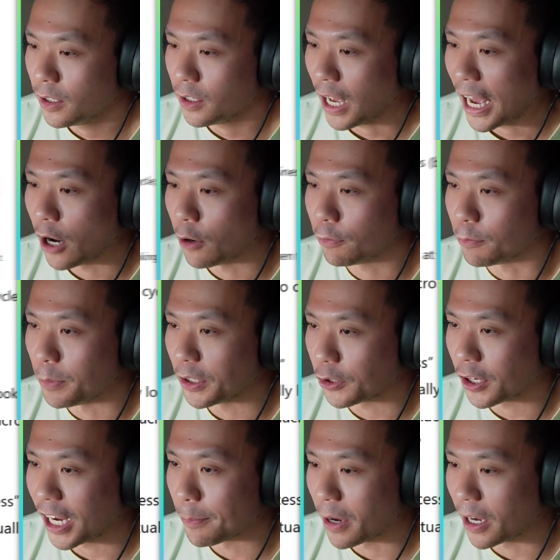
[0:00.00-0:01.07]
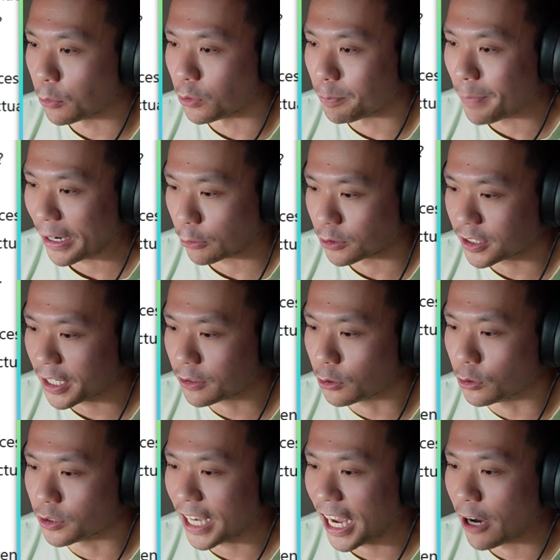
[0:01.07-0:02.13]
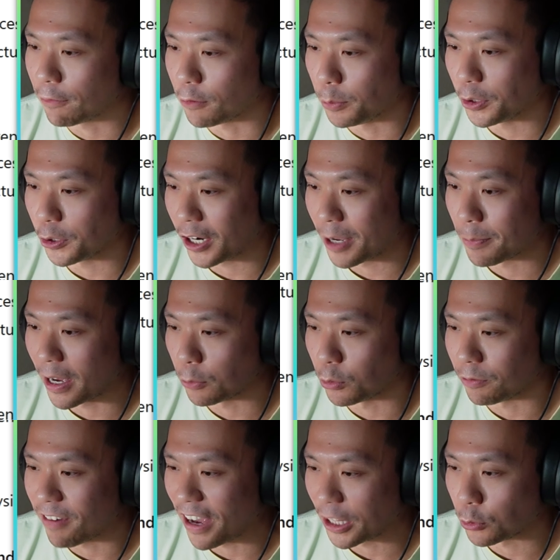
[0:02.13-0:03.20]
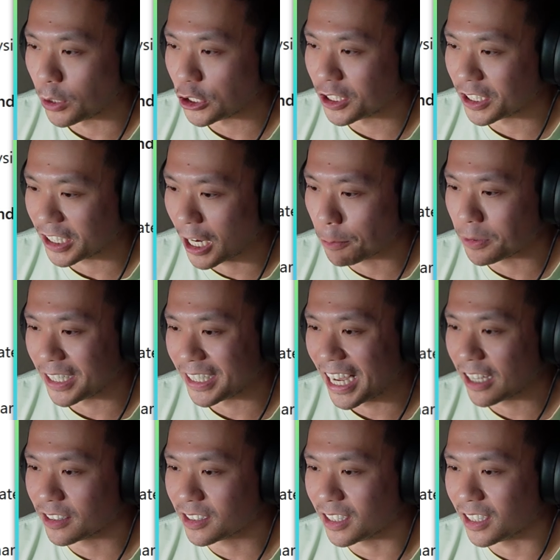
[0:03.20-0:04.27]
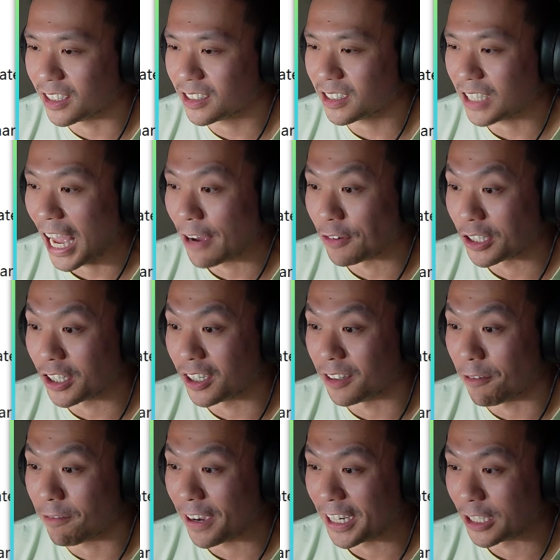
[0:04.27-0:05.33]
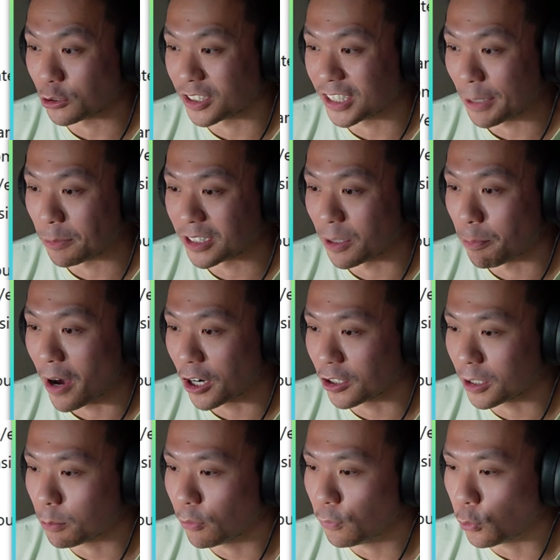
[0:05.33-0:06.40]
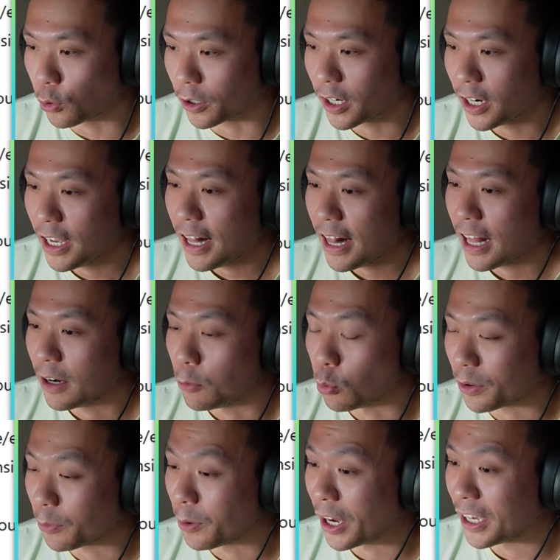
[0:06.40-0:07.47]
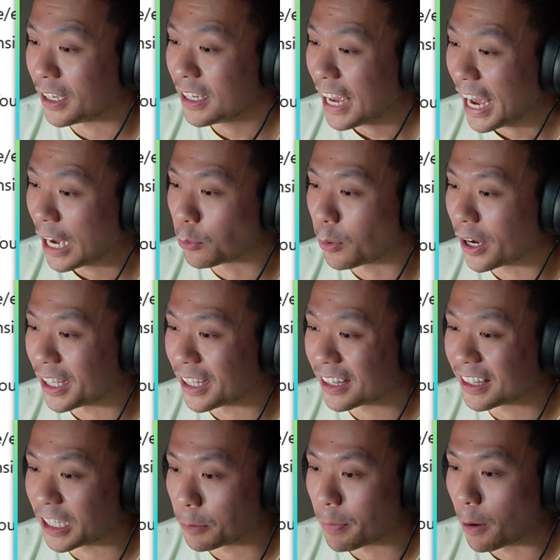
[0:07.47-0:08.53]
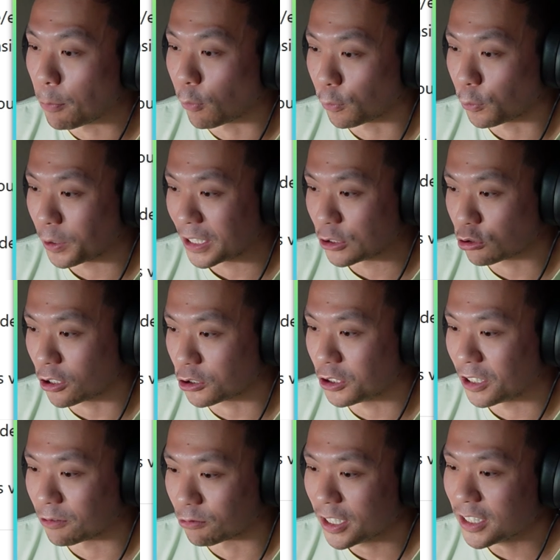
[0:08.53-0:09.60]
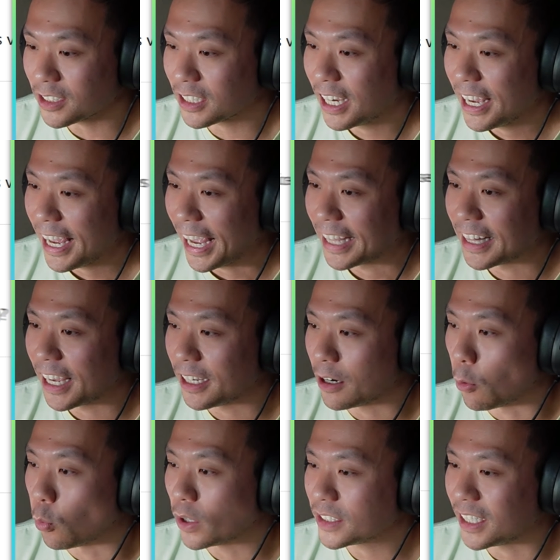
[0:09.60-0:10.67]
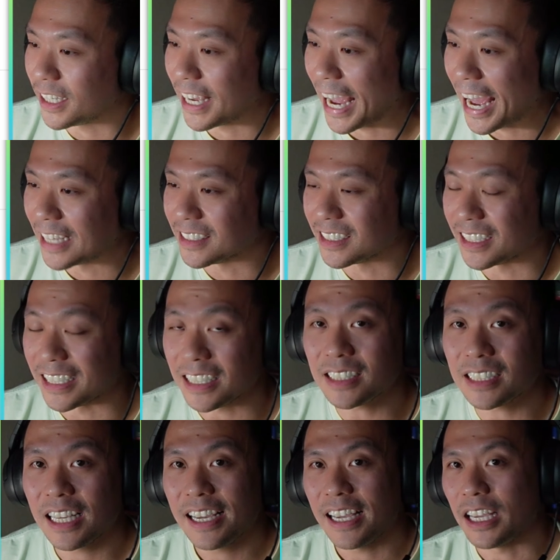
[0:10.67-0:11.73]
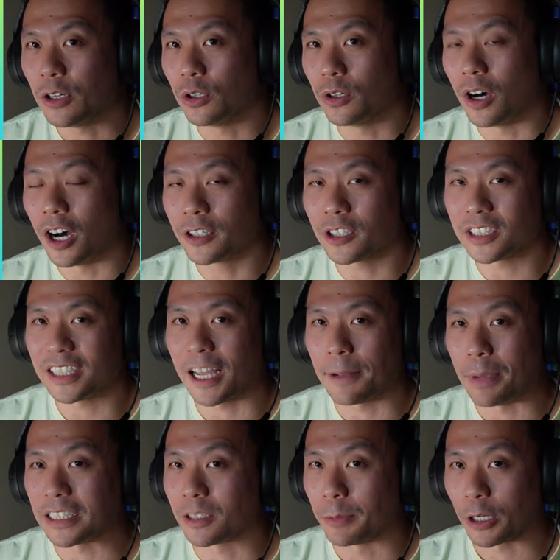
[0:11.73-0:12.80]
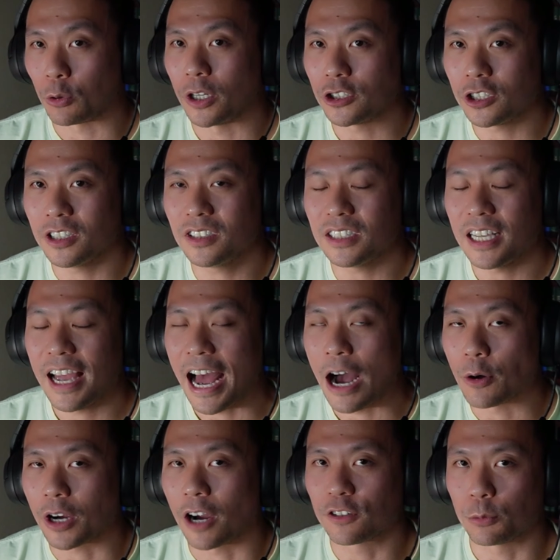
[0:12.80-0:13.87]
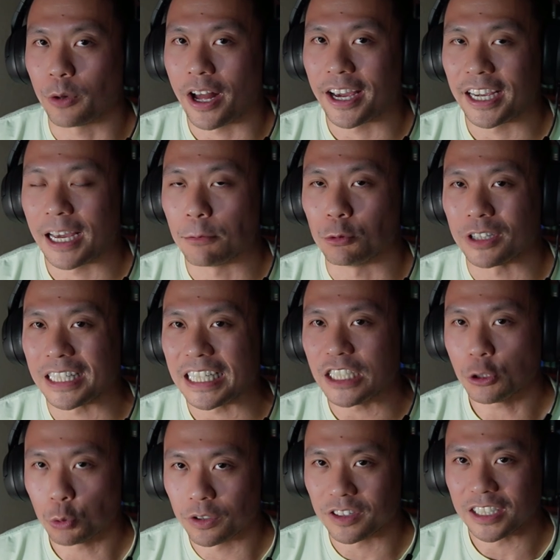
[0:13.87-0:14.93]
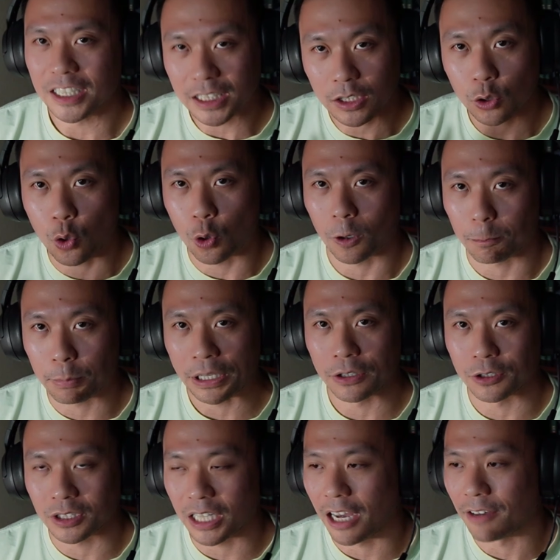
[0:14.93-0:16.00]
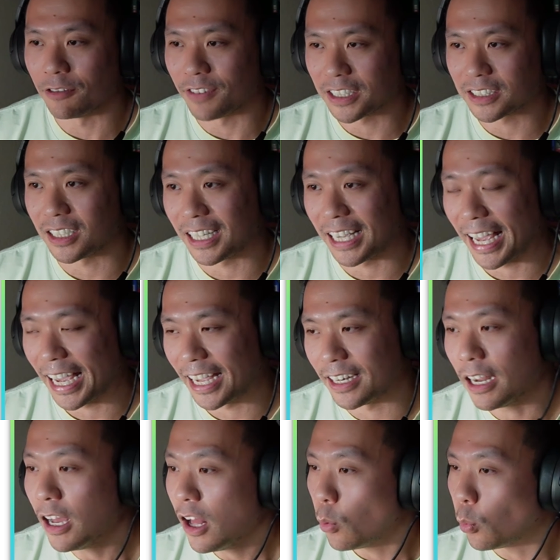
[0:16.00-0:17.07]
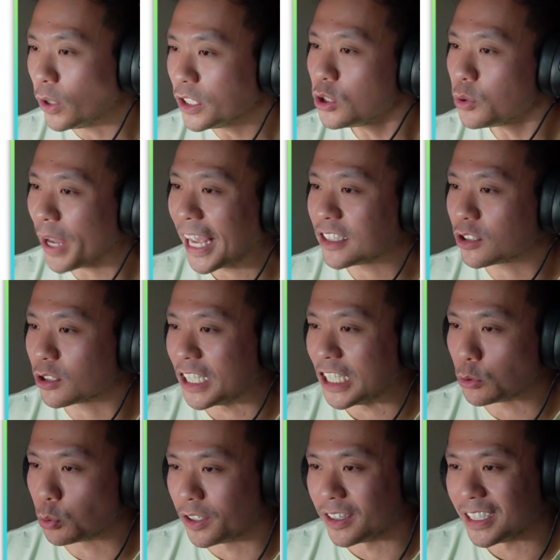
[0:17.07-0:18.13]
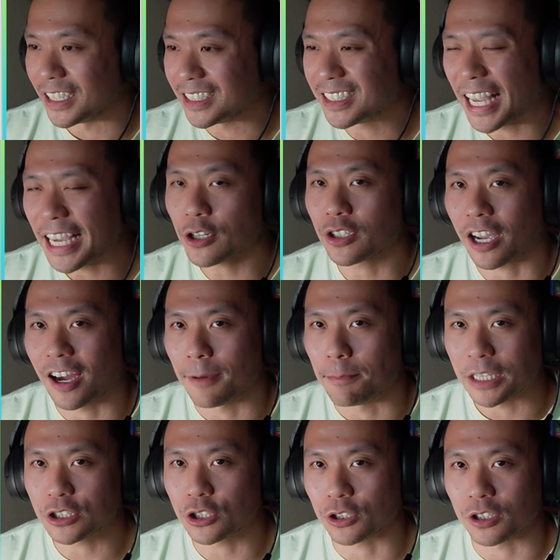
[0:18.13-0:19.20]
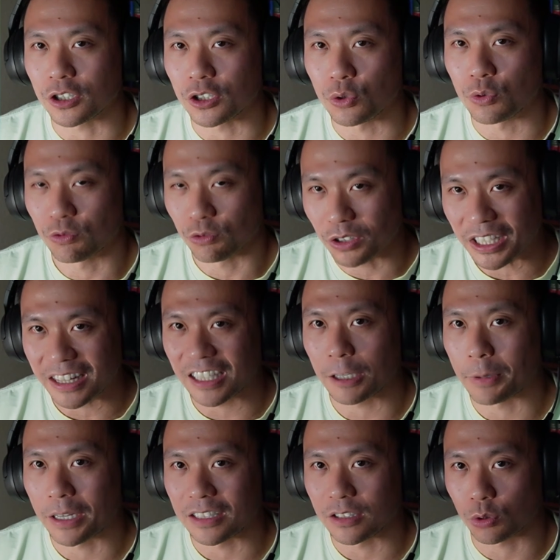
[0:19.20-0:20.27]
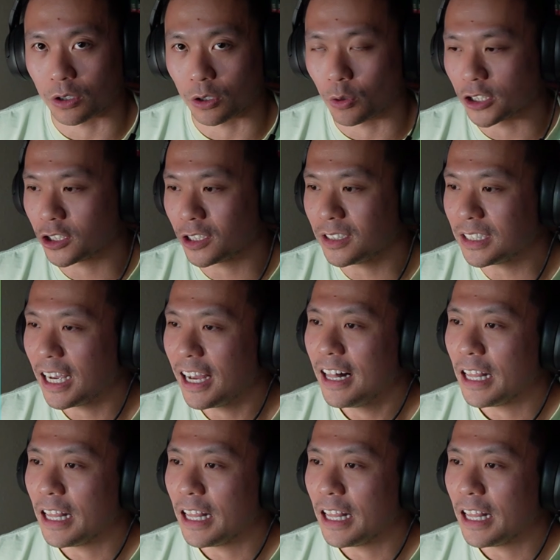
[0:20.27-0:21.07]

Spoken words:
How familiar am I with macro cycles? How familiar am I with valuation and company analysis? Have I done financial statements and modeling before? How do I think about portfolio construction and risk? And then once it has these, it'll understand based on my questions how comfortable I am with each one of these core pillars of investing. And once you answer each one of these, take your time, make sure you really think about these sort of questions.